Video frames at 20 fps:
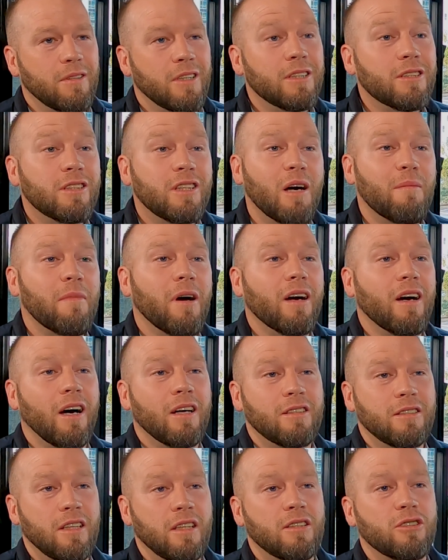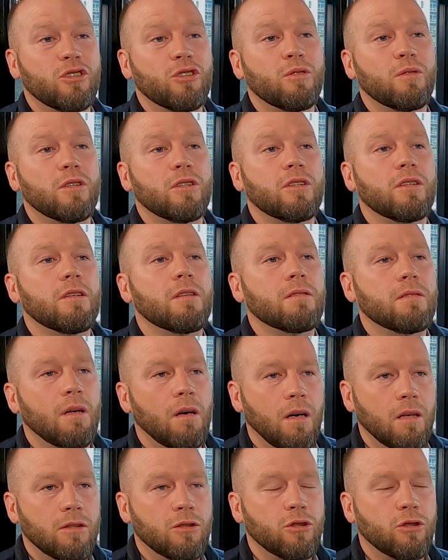This time I got sentenced to a
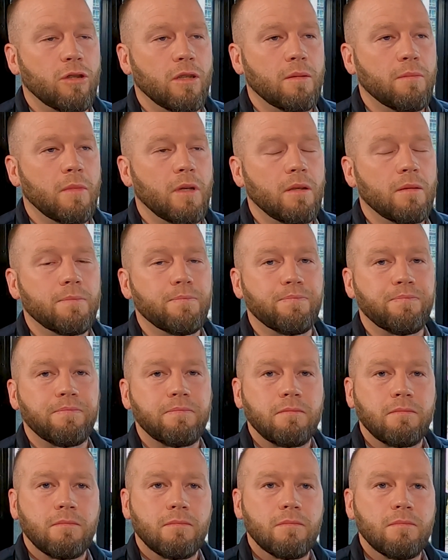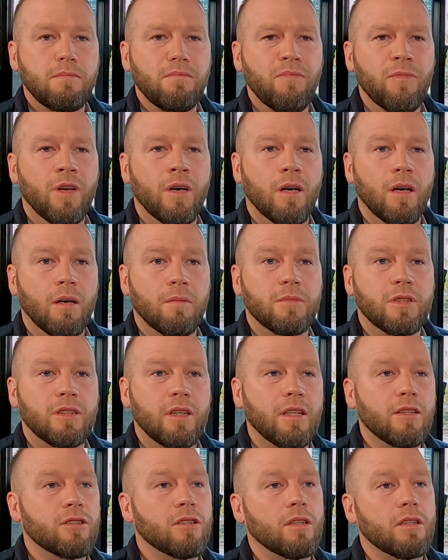year-long treatment,
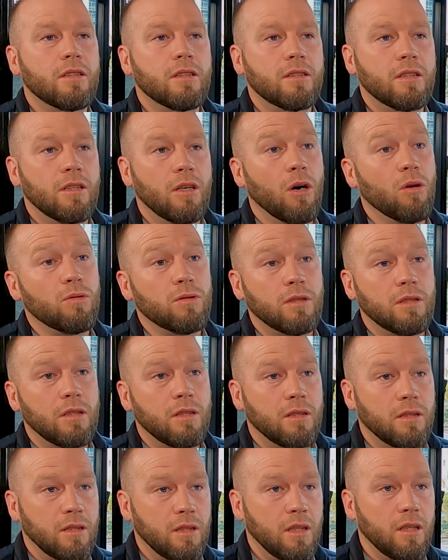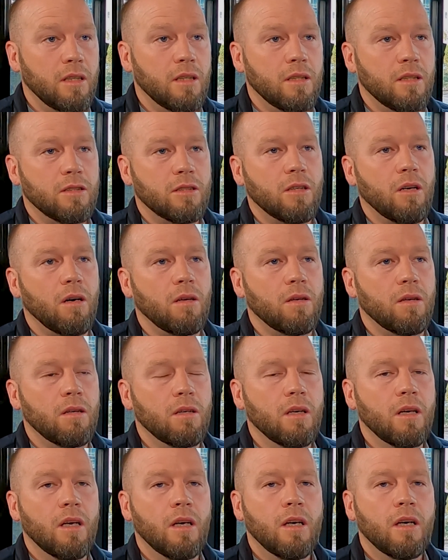sent to OCC. It's called
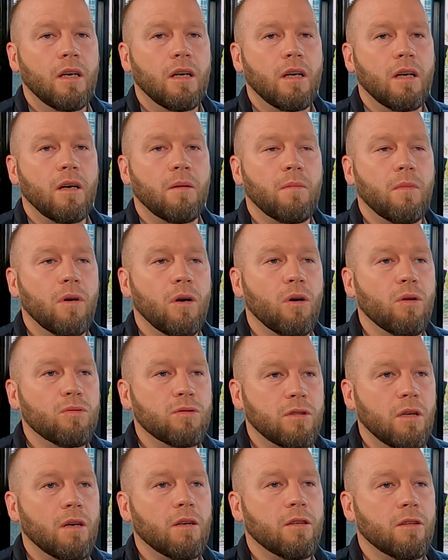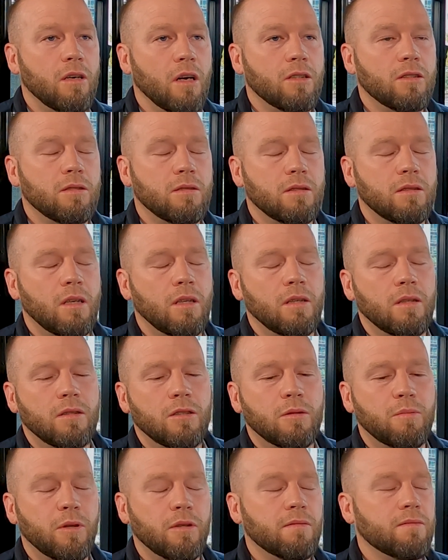Ozark Correctional Center in
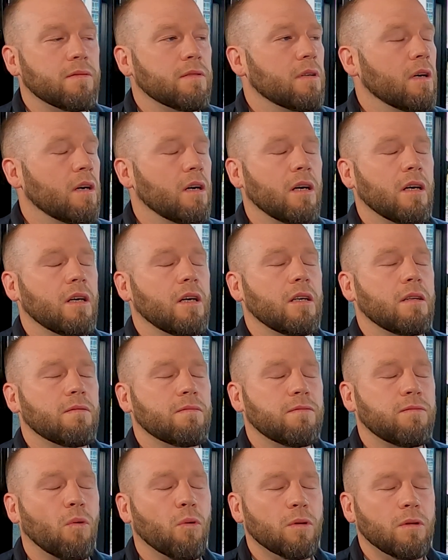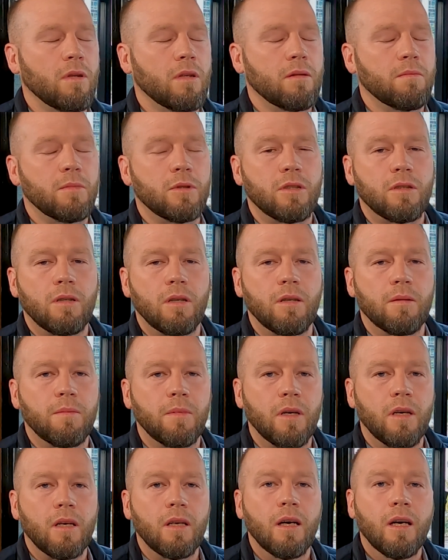Fordland, Missouri.
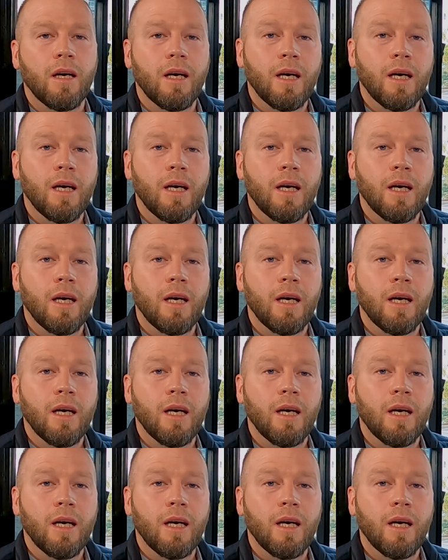But